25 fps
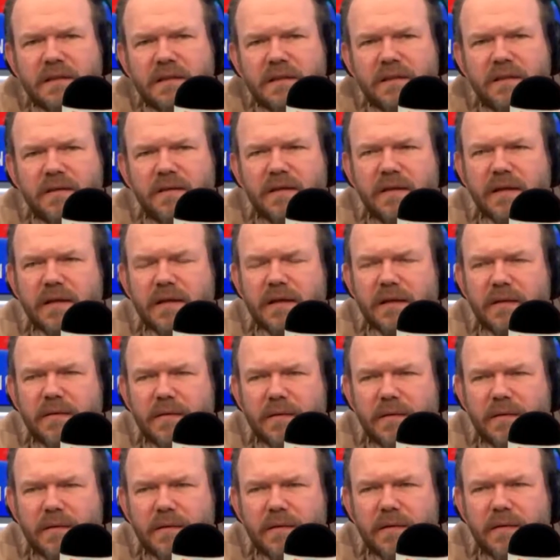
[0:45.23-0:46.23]
You'd think,
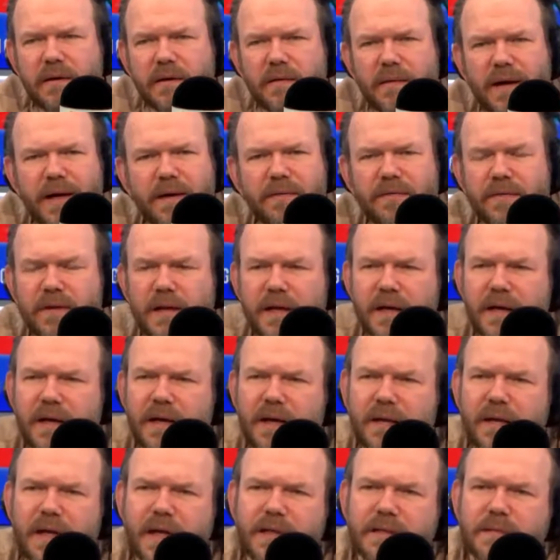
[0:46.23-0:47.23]
you know, out
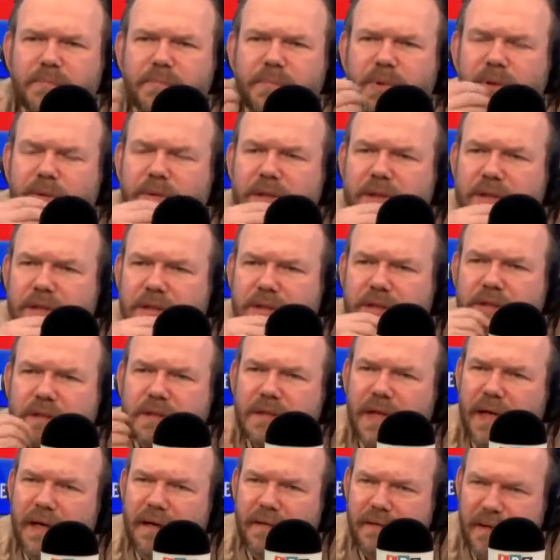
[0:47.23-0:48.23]
there, that's bonkers.
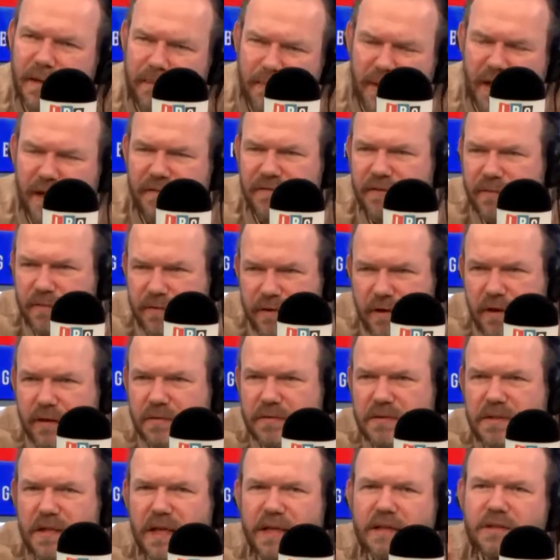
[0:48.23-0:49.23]
But everyone
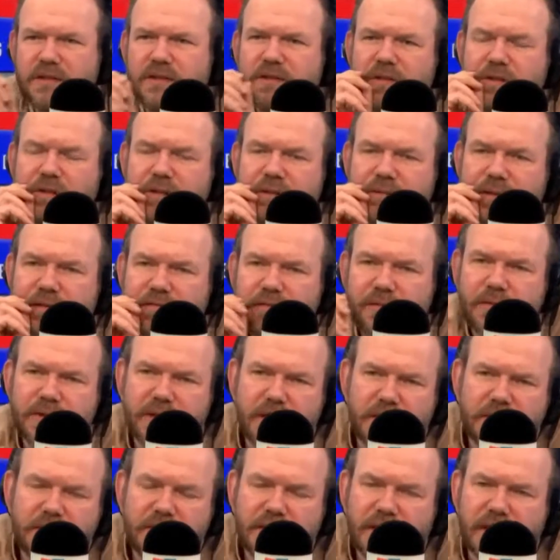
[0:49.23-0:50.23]
knows that's true. Everyone
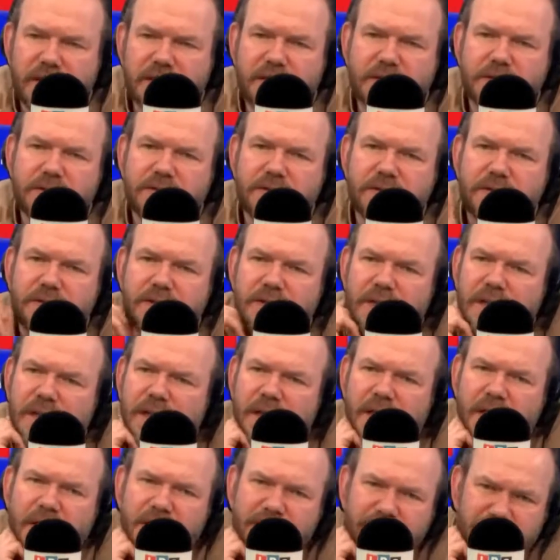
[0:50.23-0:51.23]
knows that's not true.
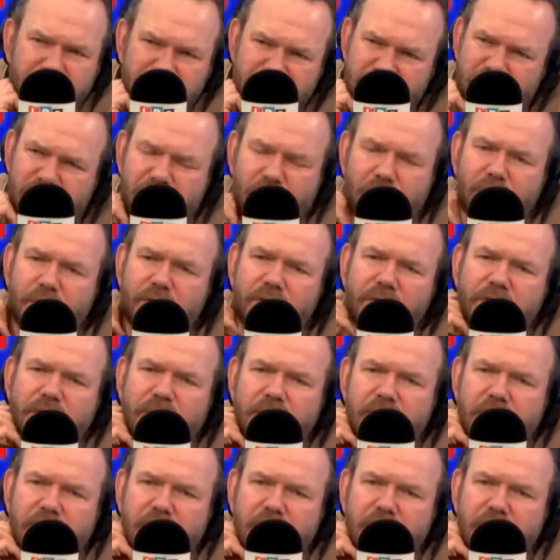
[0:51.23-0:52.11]
It's just gone.